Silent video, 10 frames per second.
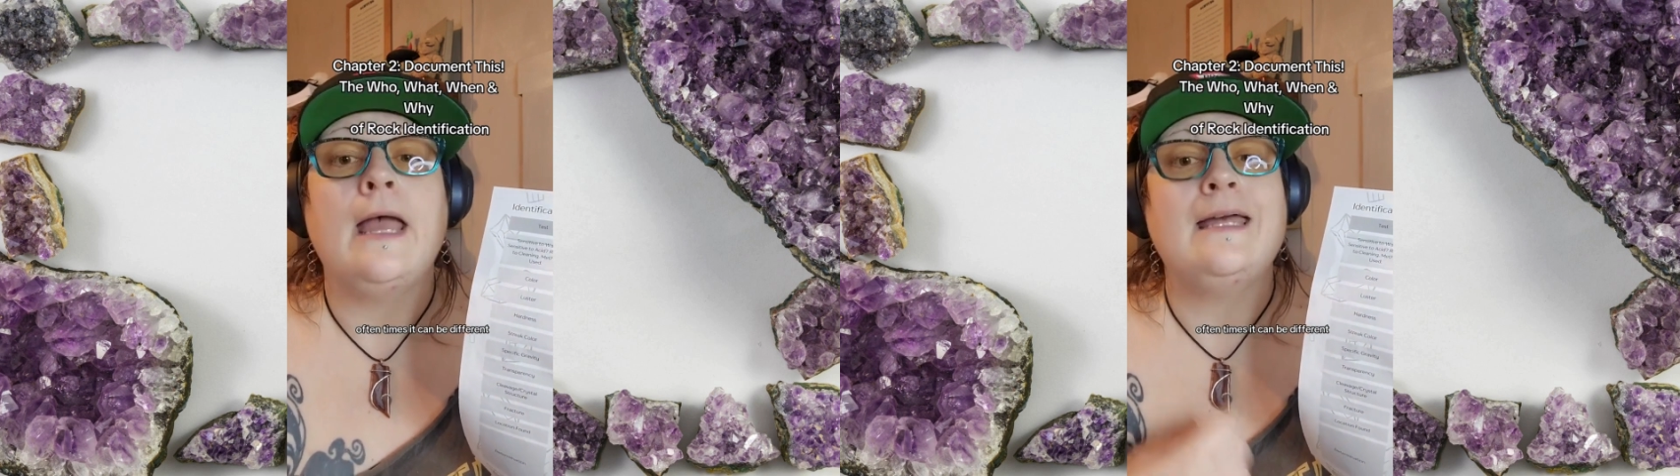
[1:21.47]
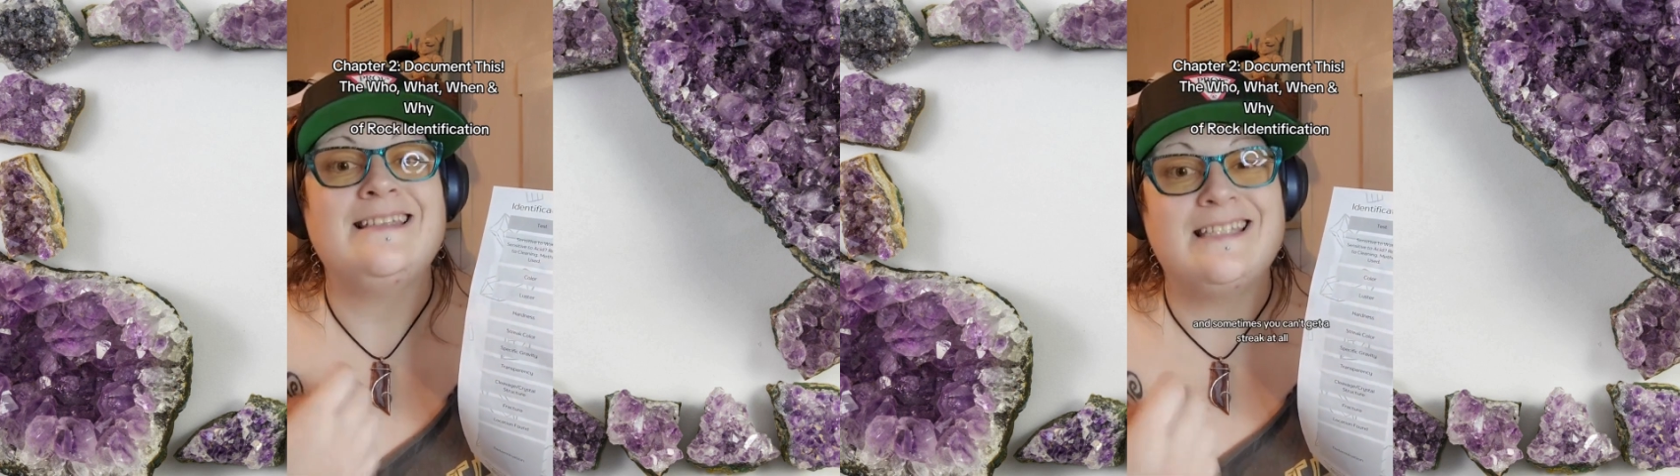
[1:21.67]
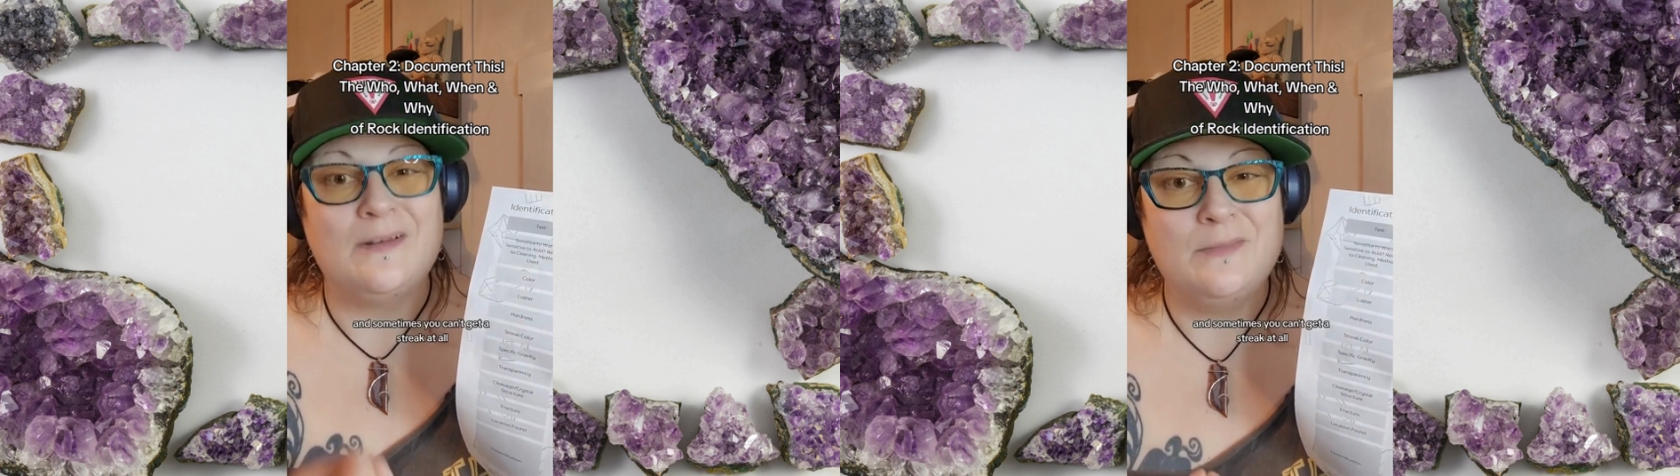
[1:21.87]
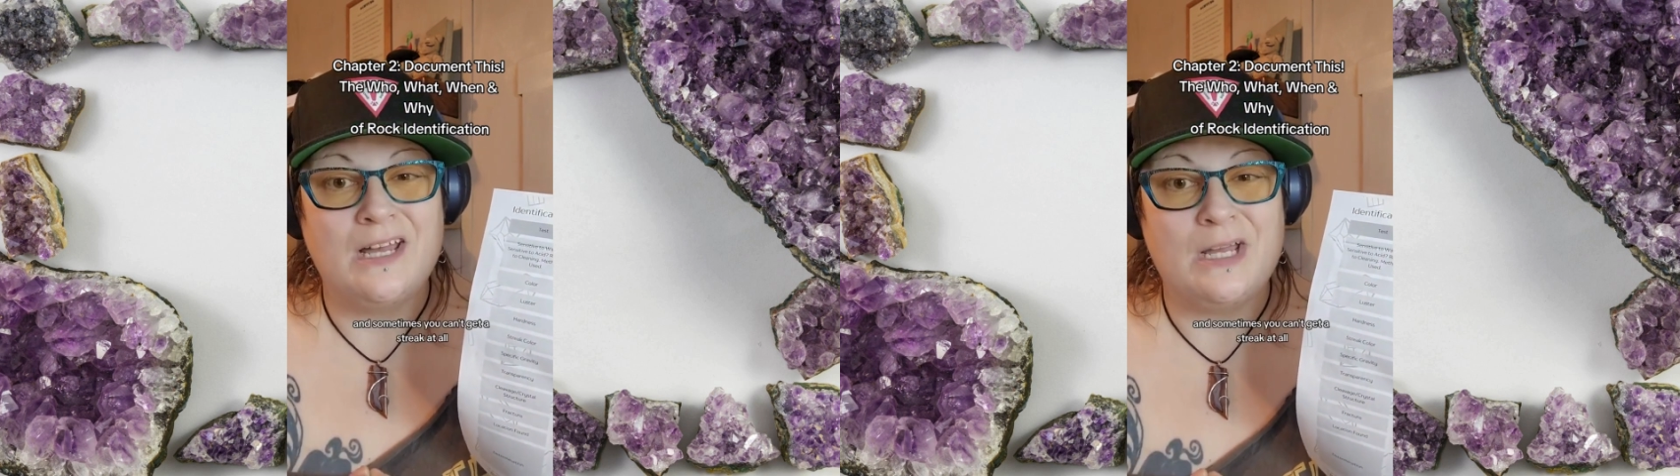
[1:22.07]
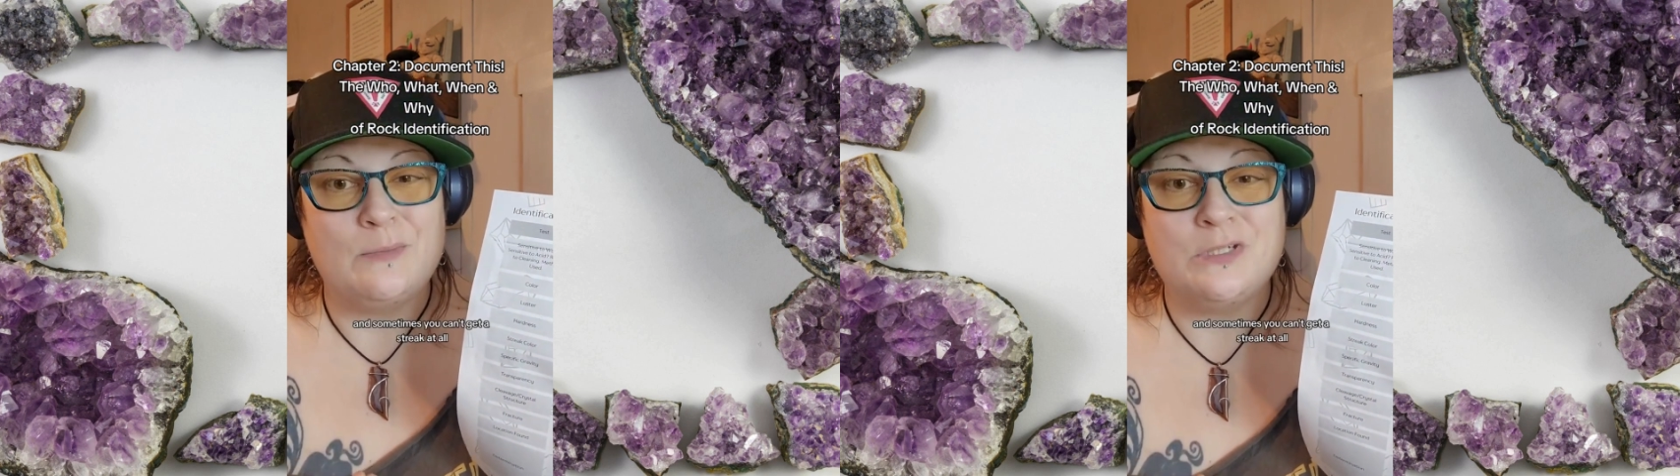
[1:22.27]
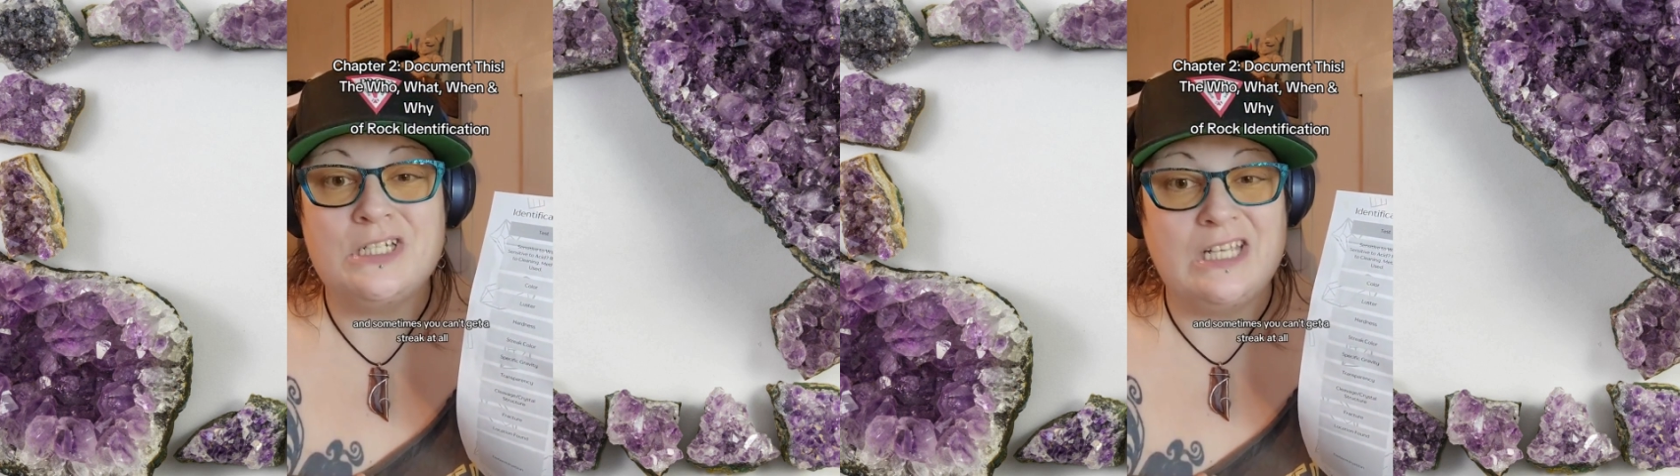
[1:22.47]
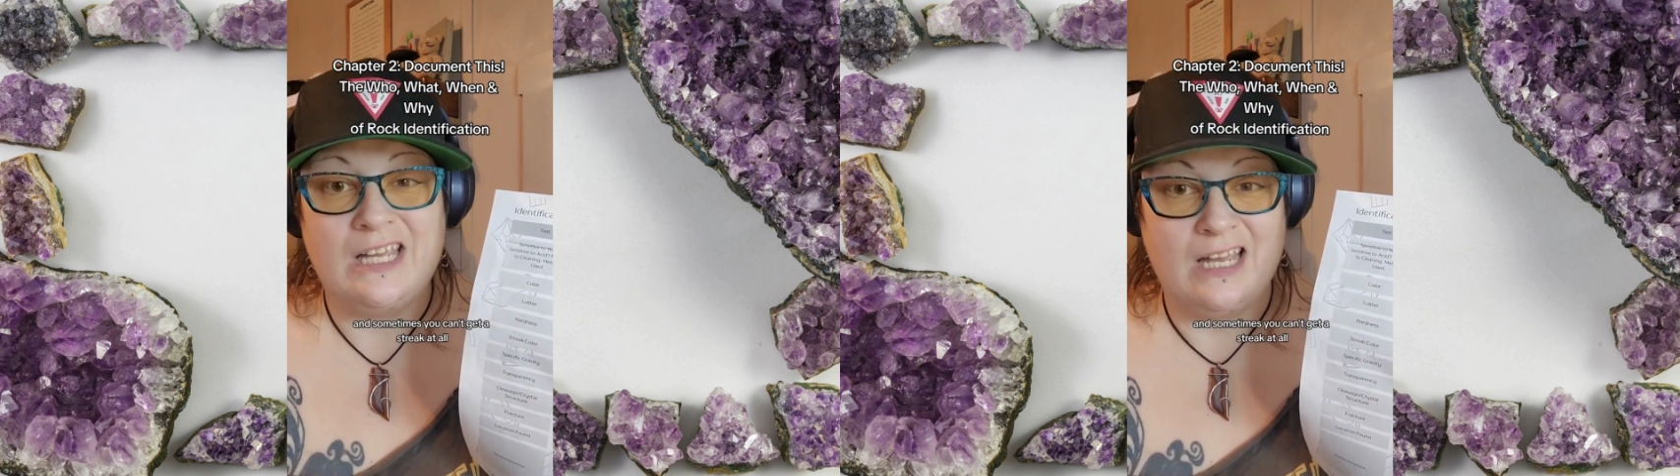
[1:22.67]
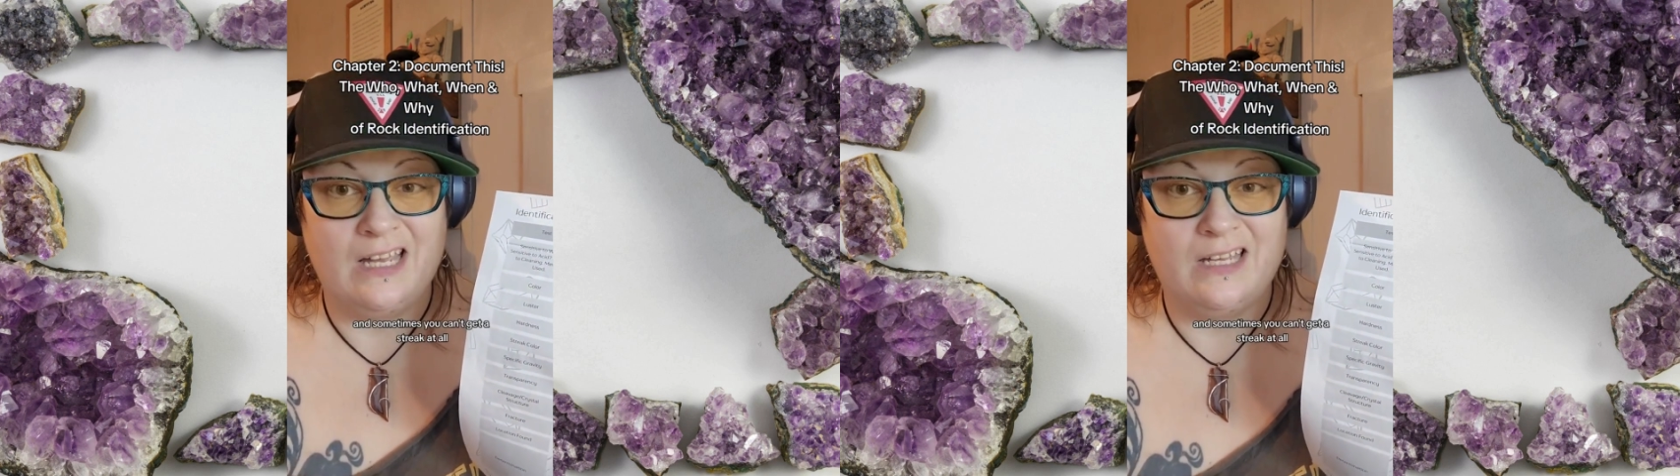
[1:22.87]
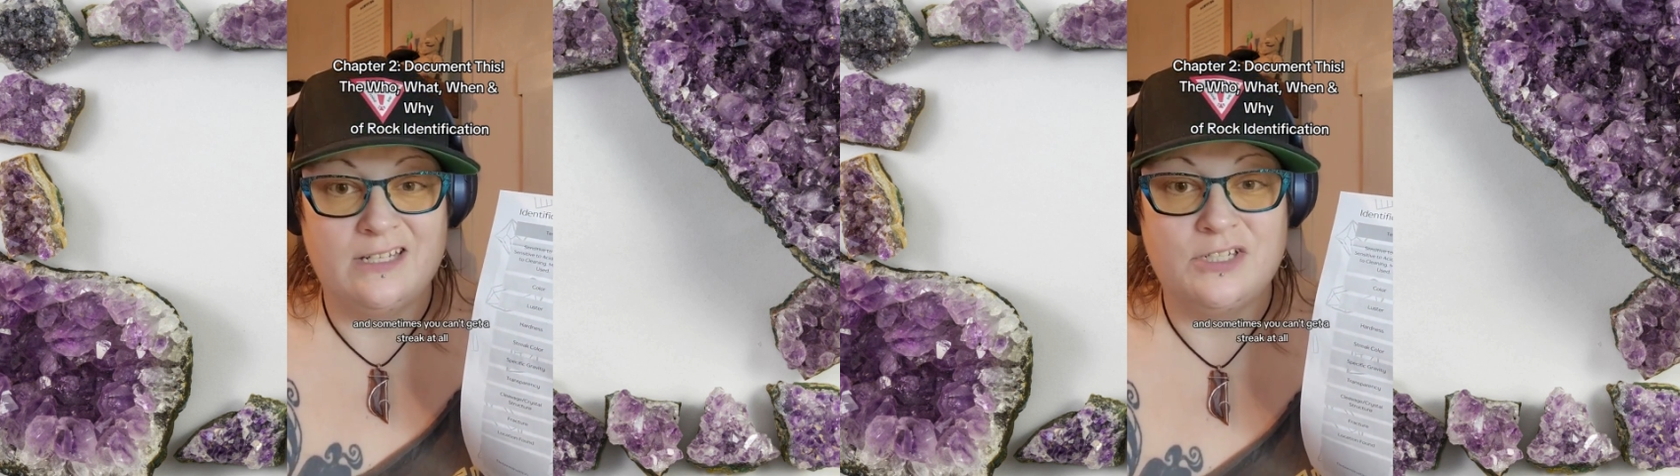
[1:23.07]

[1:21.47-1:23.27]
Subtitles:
And sometimes you can't get